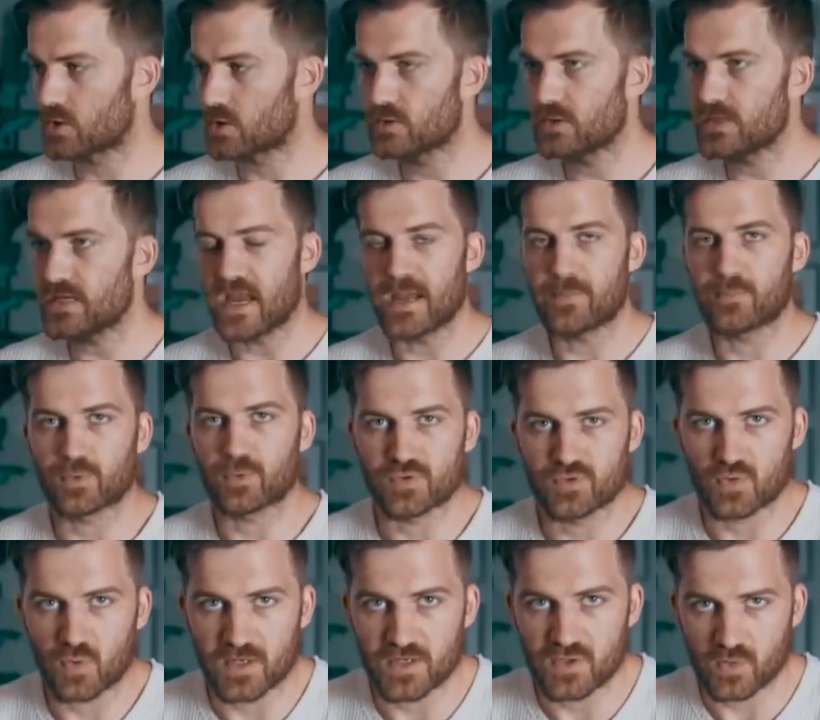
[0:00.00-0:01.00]
early April
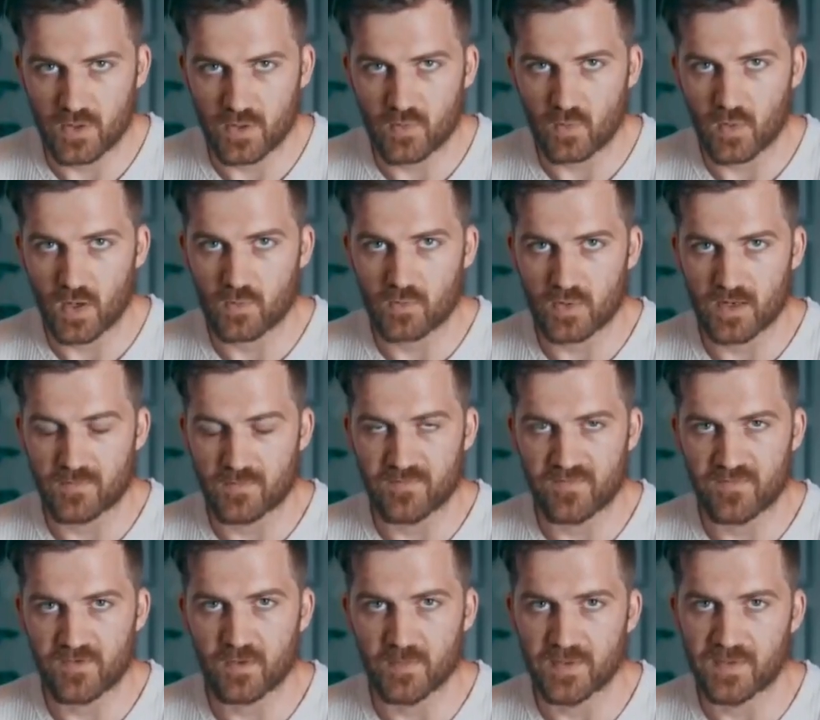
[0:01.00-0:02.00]
2021, when I'm
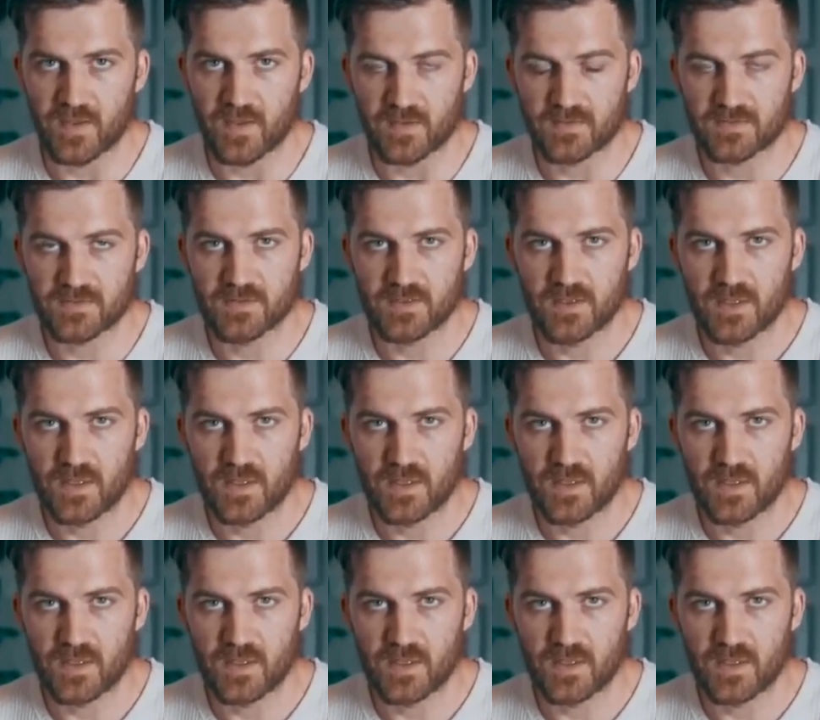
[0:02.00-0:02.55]
filming this,